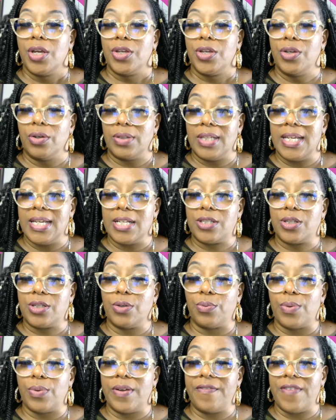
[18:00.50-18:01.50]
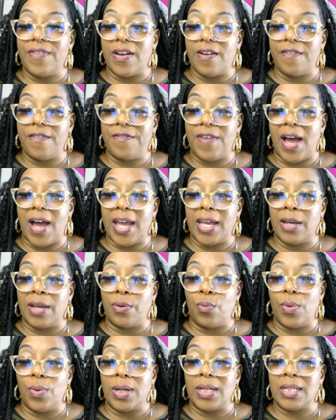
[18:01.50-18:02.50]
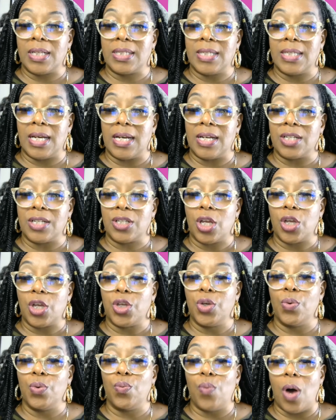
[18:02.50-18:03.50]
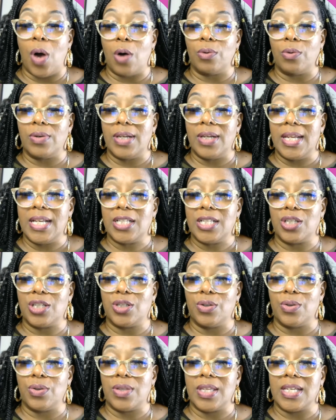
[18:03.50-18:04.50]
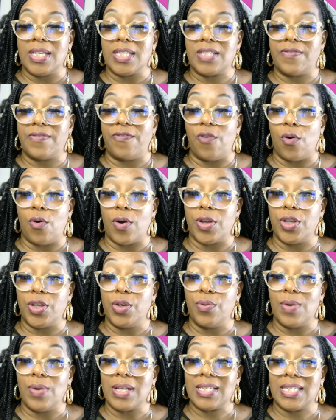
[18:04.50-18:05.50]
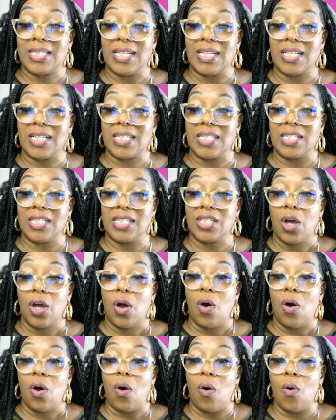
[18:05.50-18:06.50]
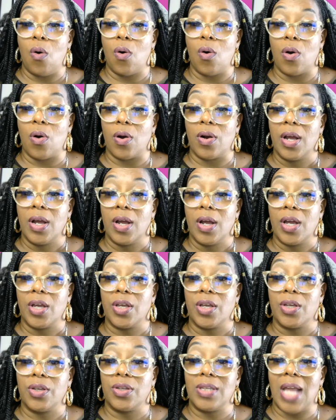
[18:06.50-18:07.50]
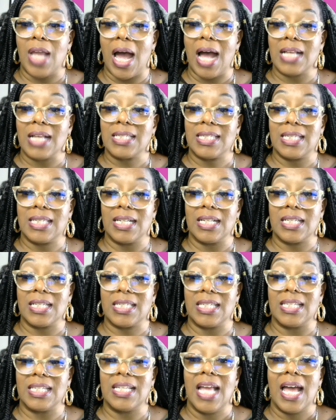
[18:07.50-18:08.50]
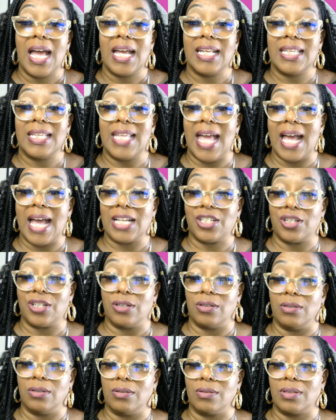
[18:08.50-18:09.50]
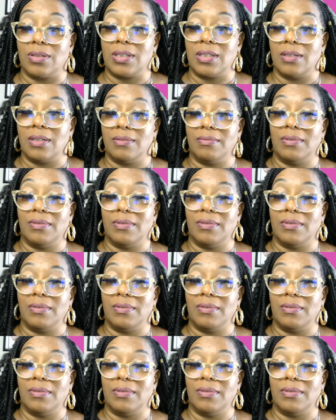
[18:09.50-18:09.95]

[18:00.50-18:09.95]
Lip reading: You'll need to re-verify it when does. You won't need to do this for U.S. citizens or non-citizen nationals.